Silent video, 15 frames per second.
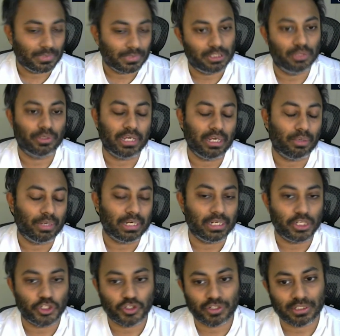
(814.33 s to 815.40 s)
looking quite
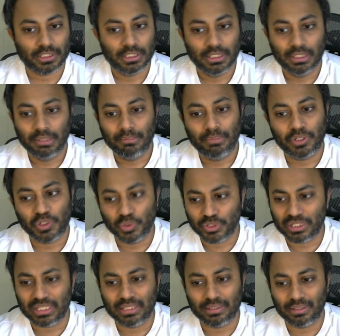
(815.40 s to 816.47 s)
dangerous. But
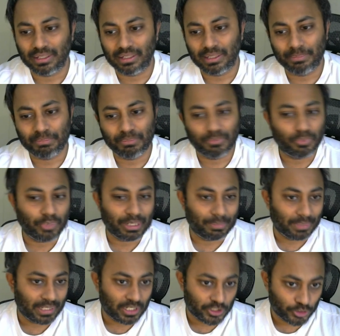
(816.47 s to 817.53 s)
usually white
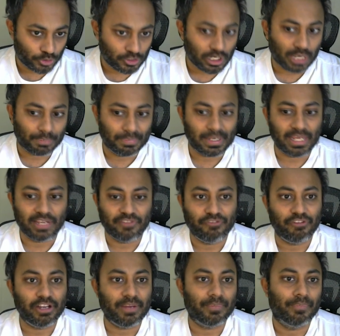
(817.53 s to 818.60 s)
players should not play
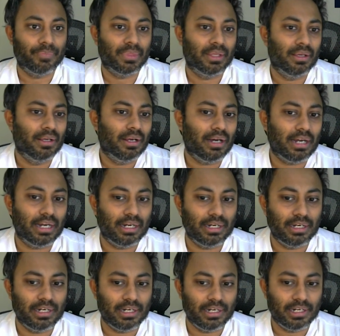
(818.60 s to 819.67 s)
e5,
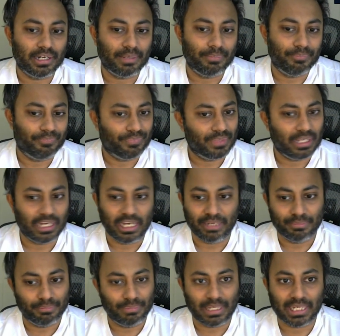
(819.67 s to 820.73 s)
and
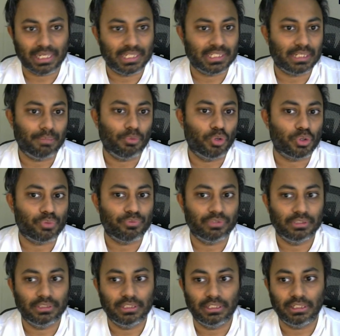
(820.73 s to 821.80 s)
again, black has come out
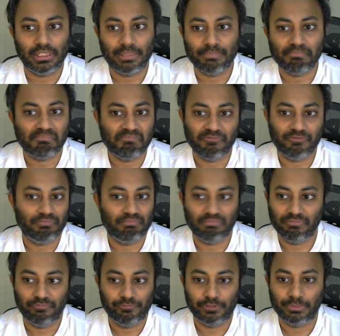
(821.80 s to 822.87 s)
with the
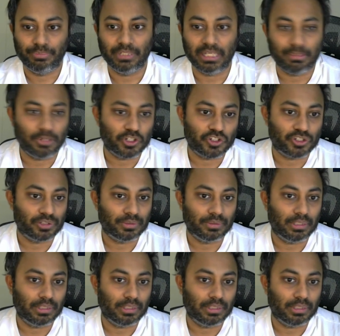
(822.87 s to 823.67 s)
pretty much